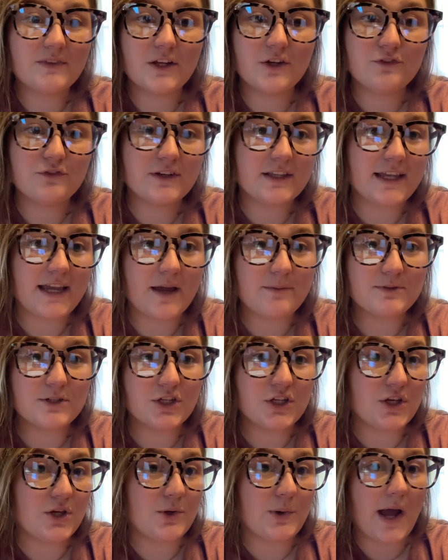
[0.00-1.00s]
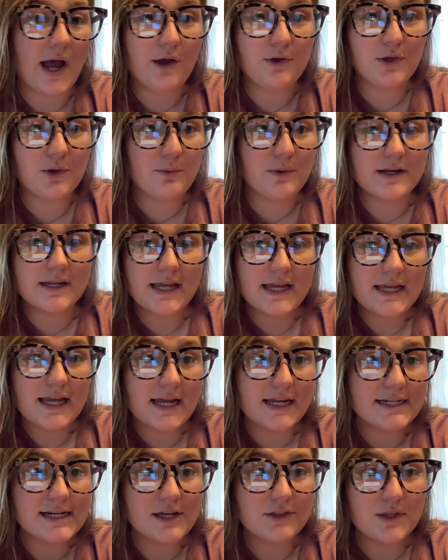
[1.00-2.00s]
really up to you how you want to
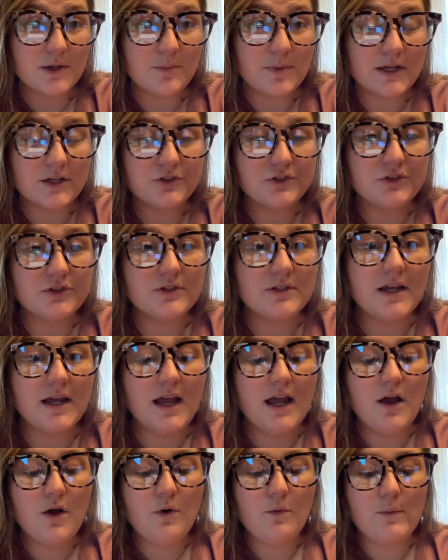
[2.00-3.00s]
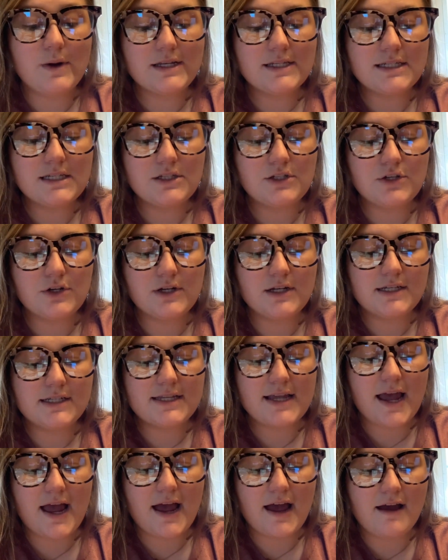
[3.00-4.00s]
hand out the pictures. Once the students
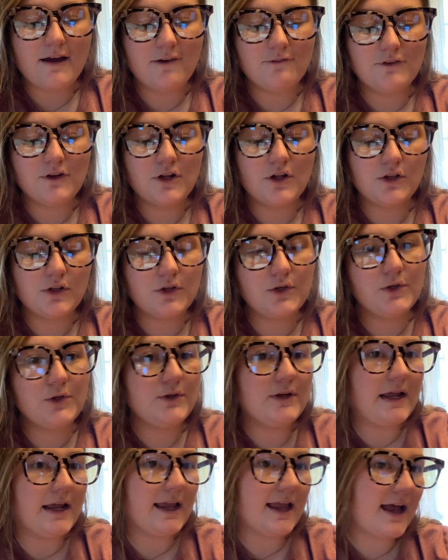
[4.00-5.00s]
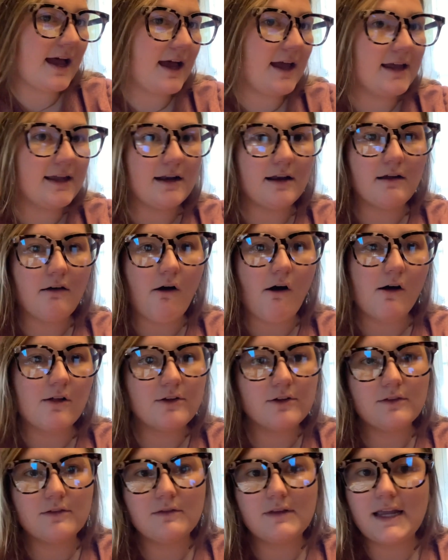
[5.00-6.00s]
have glued, cut,
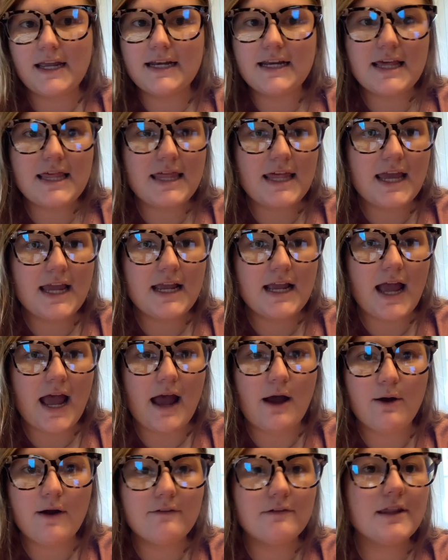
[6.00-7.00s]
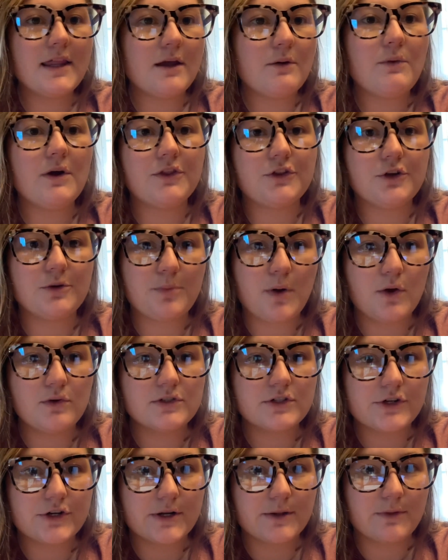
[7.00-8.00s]
anything, however they want their
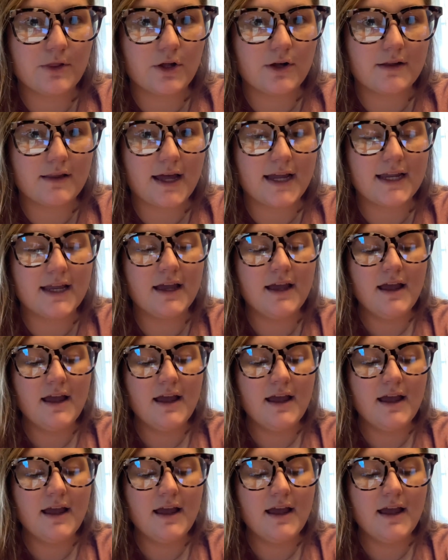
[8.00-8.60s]
poster to look like,